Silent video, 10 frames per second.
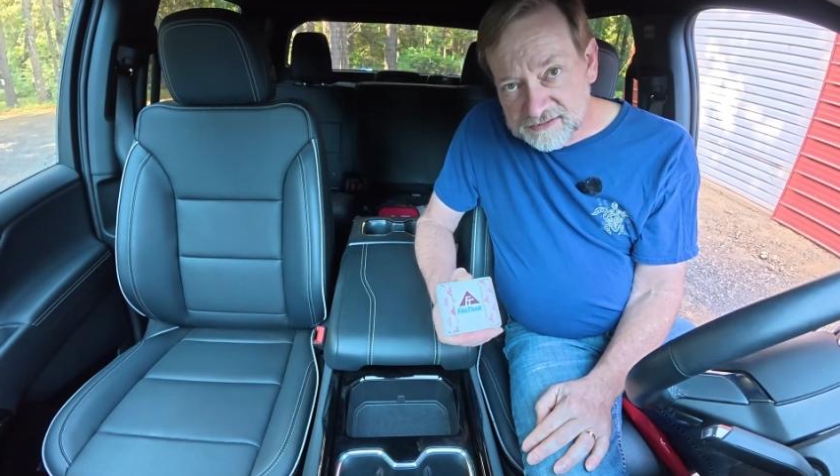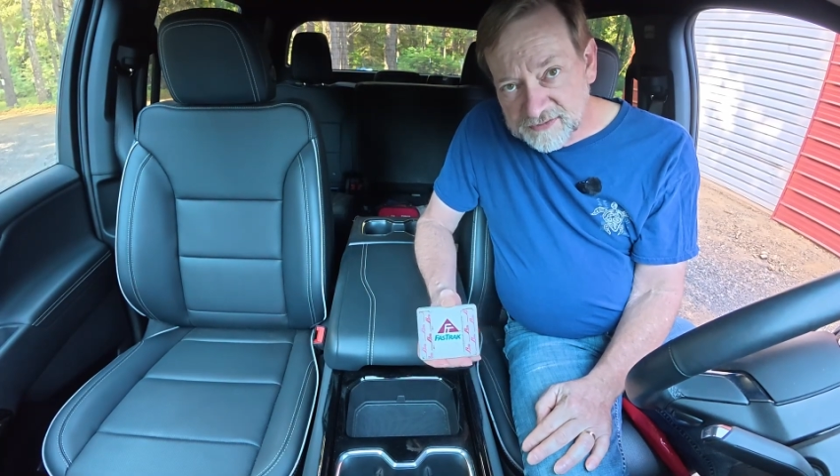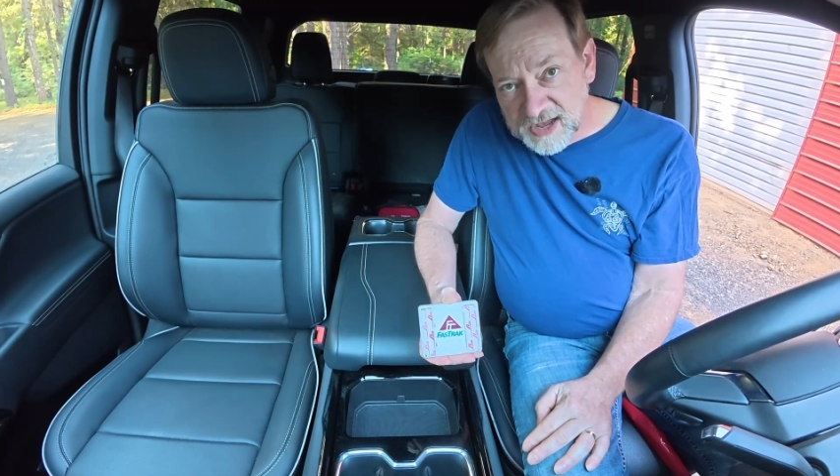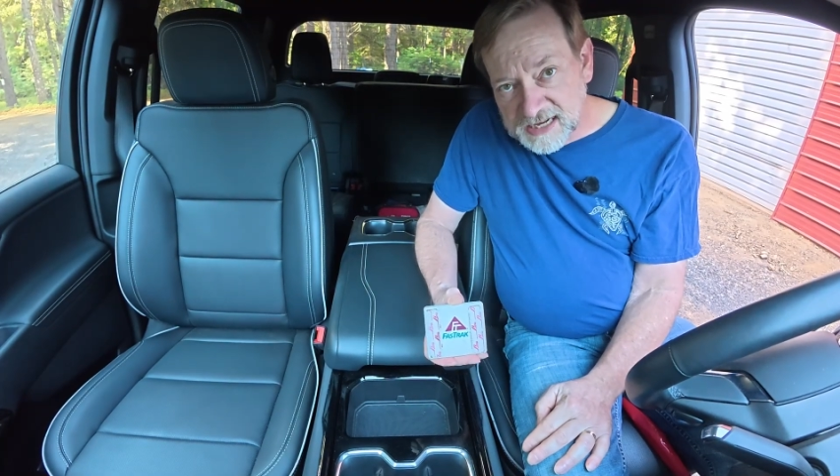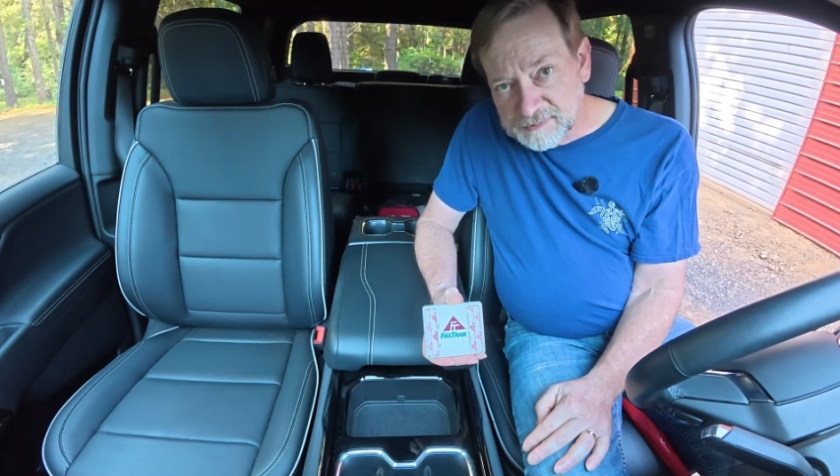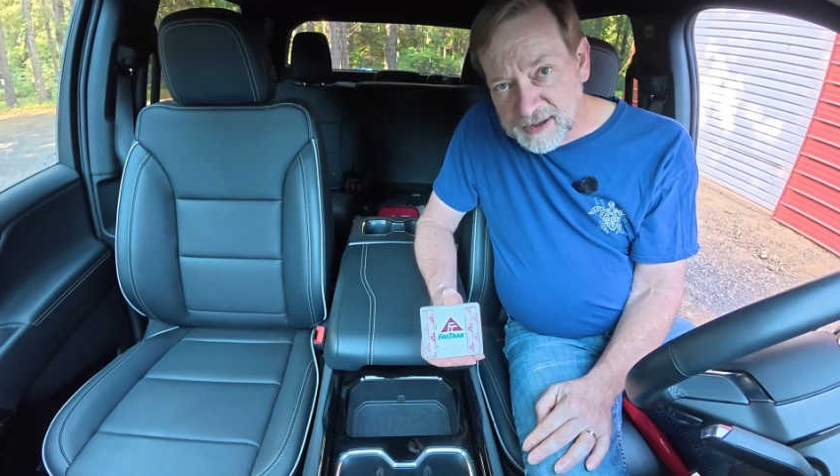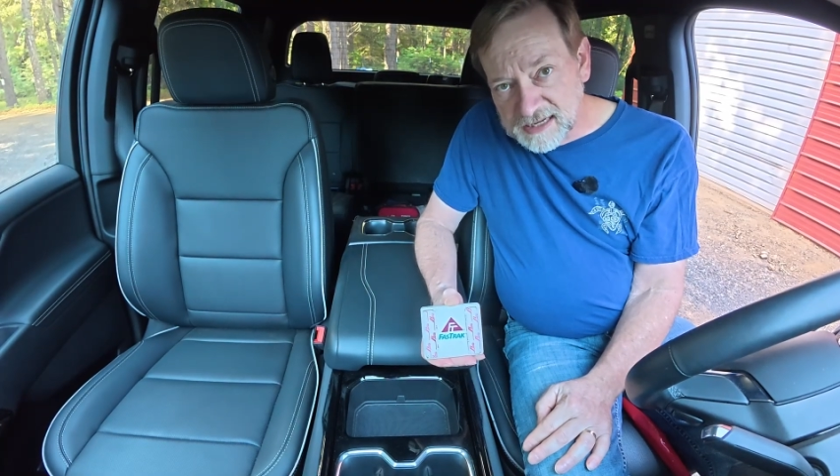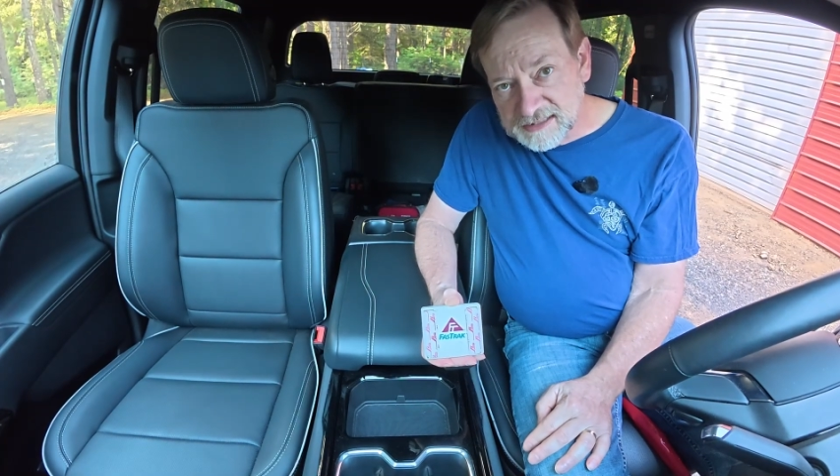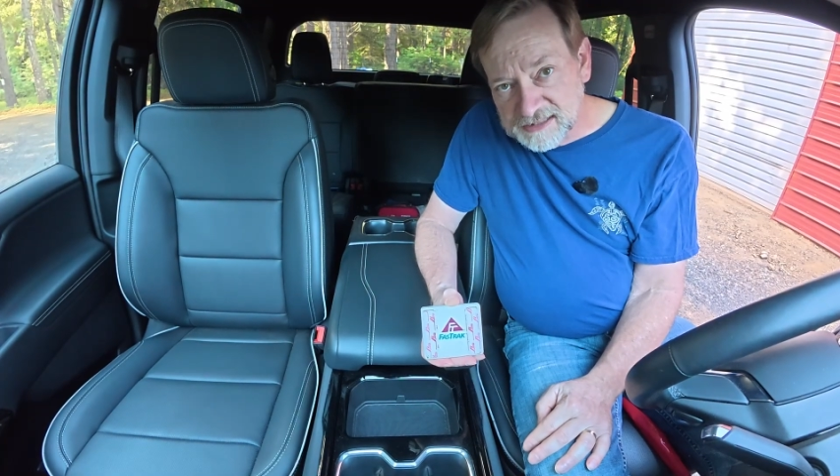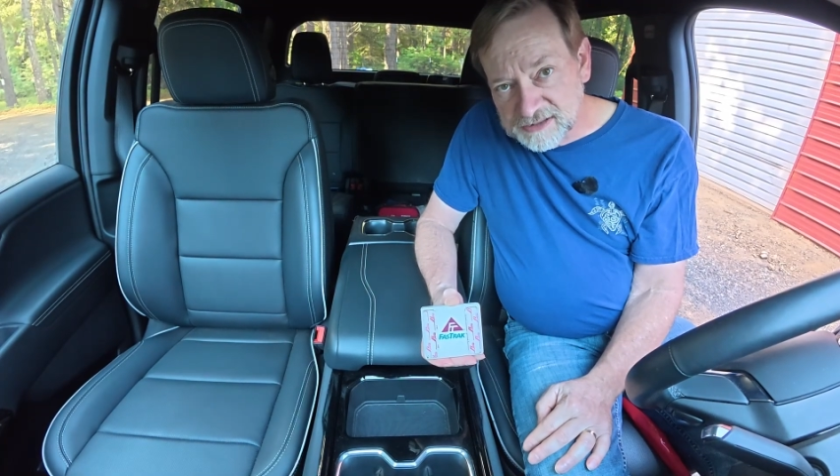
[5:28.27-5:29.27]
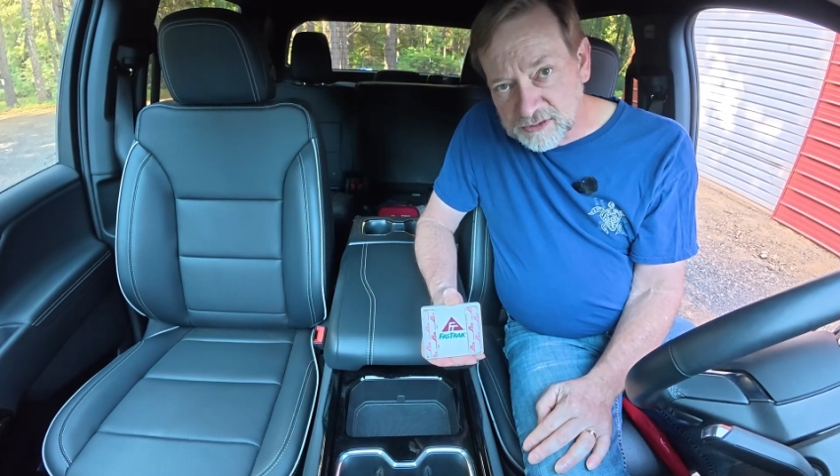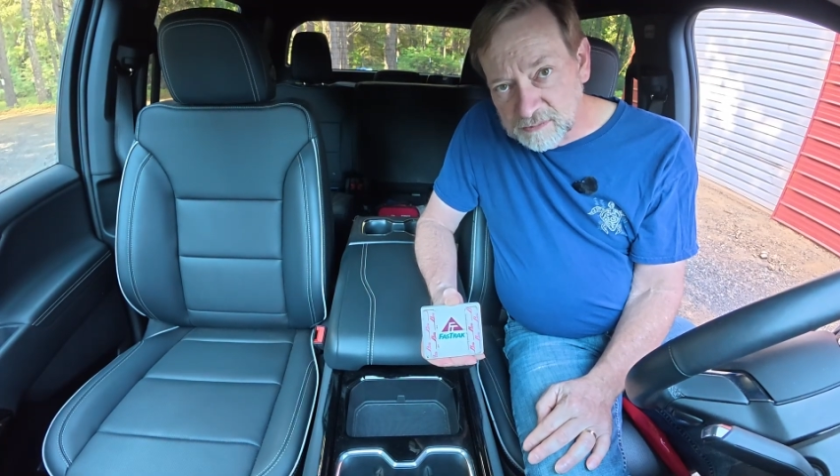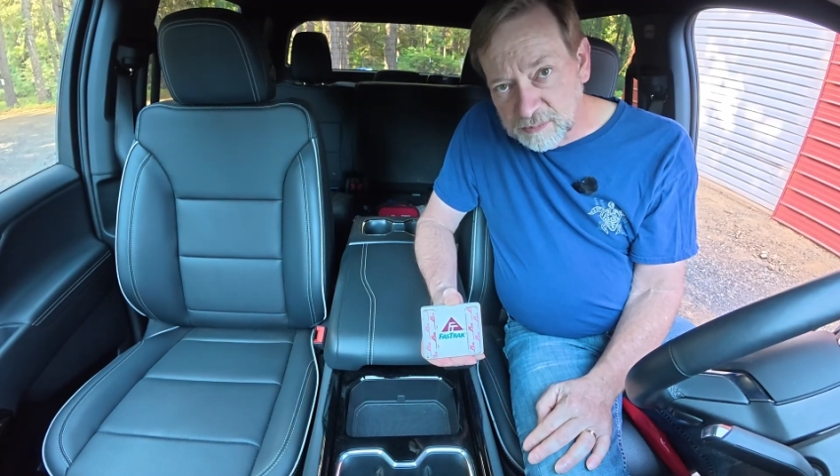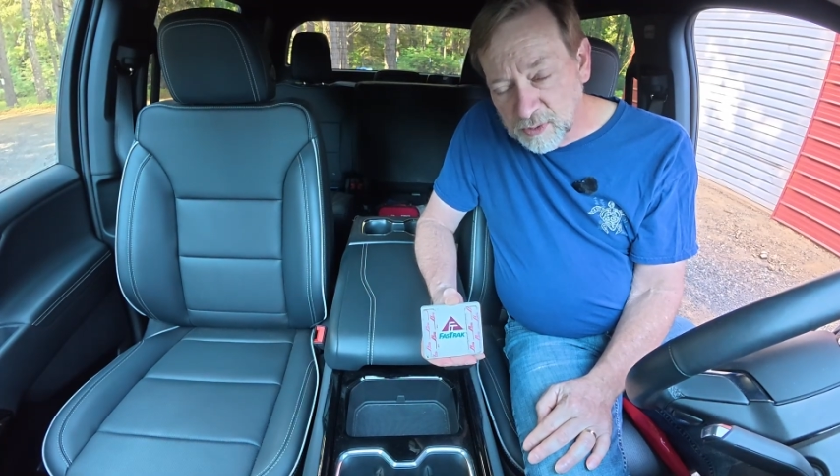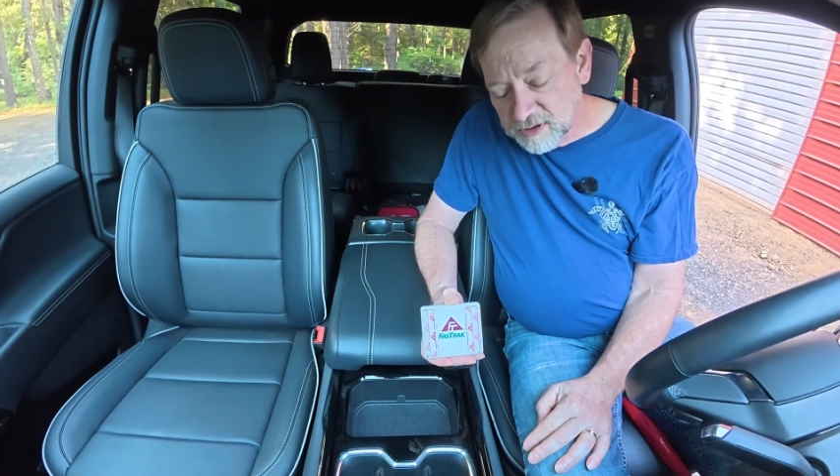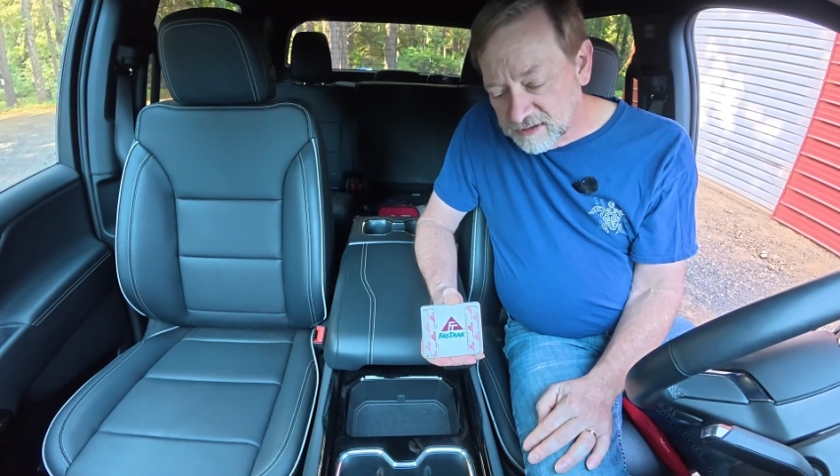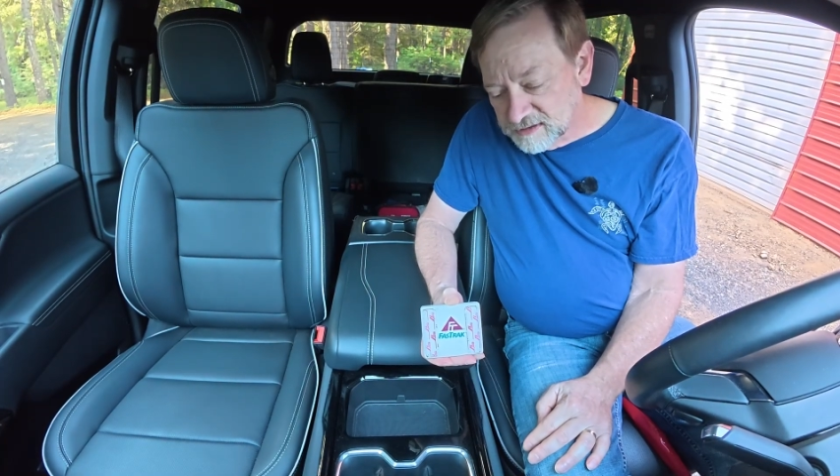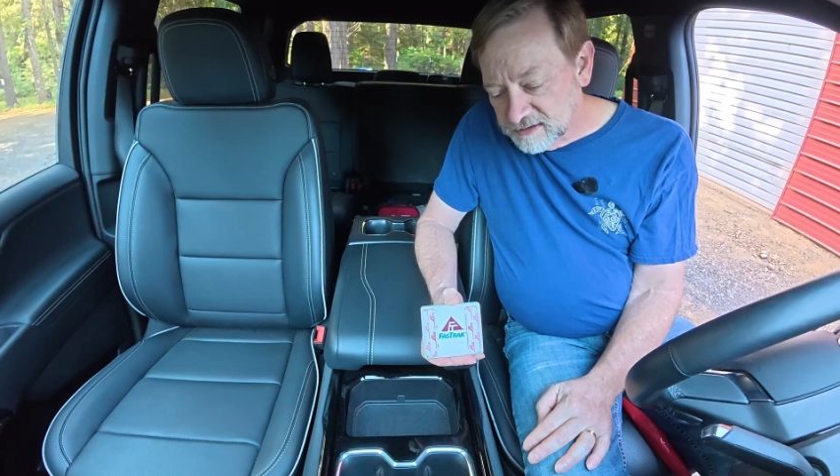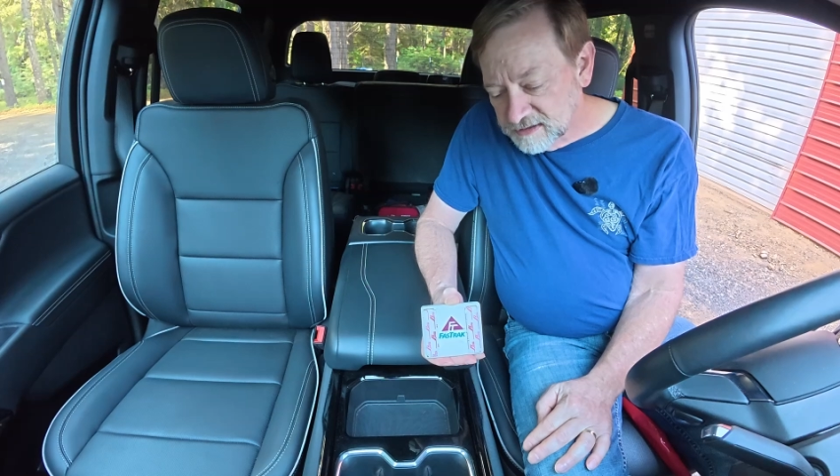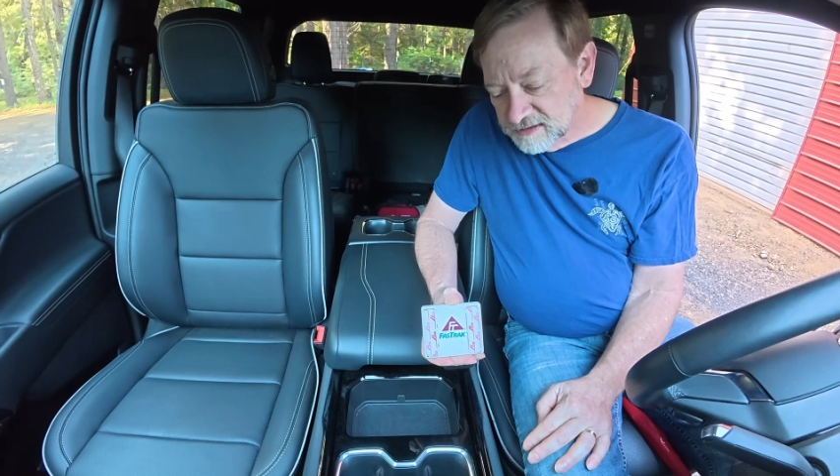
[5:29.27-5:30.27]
fast passes are important.